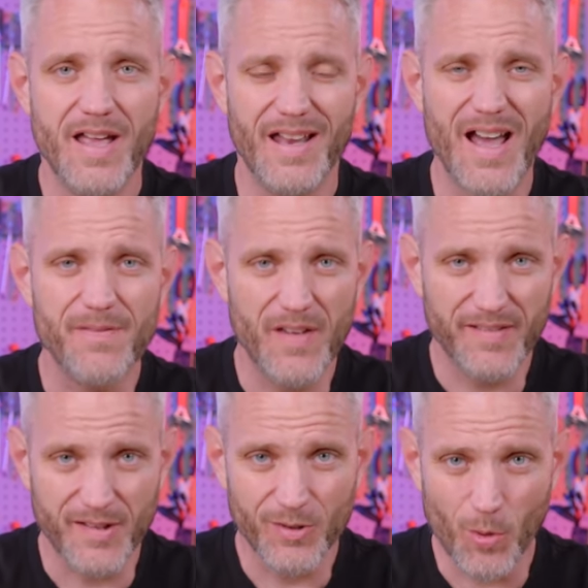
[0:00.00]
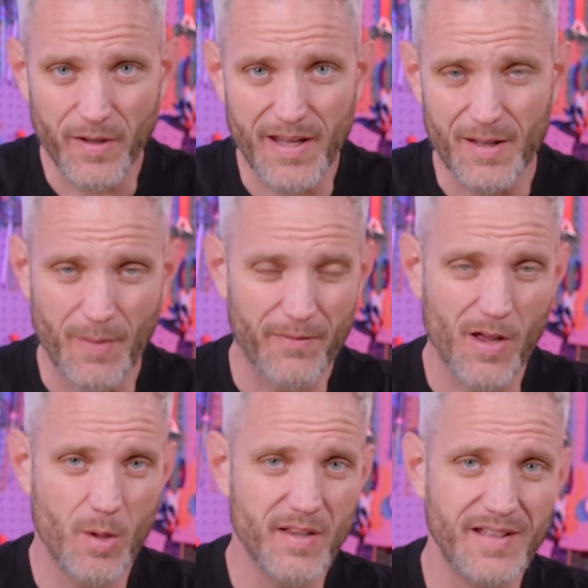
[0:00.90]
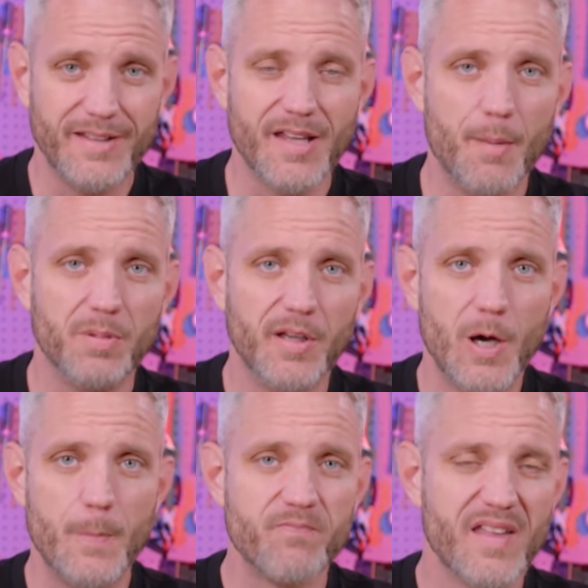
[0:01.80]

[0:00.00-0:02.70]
an iFixit toolkit by following the link down below.